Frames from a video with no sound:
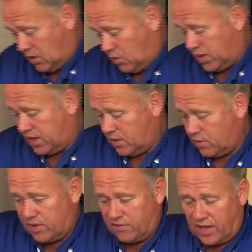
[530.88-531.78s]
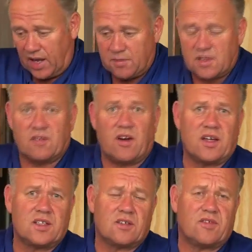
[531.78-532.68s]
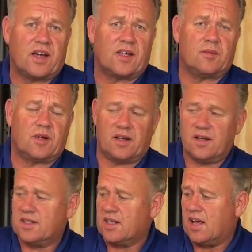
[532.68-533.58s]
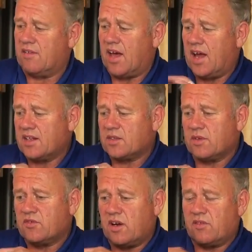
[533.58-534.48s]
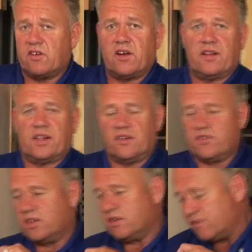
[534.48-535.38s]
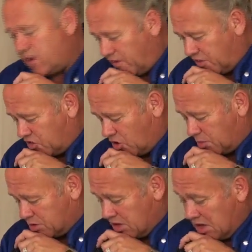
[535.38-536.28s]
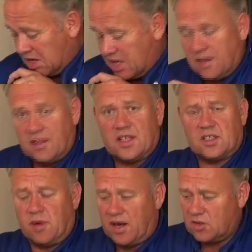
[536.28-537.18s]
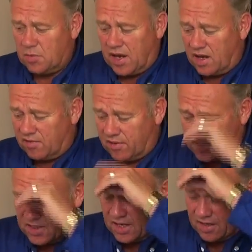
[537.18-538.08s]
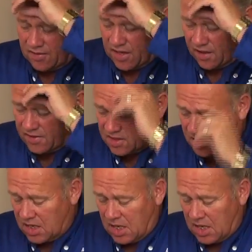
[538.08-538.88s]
We've kept a range of vacuum cleaners in our van as we've travelled around the country doing various jobs. That's about as powerful as any of the others.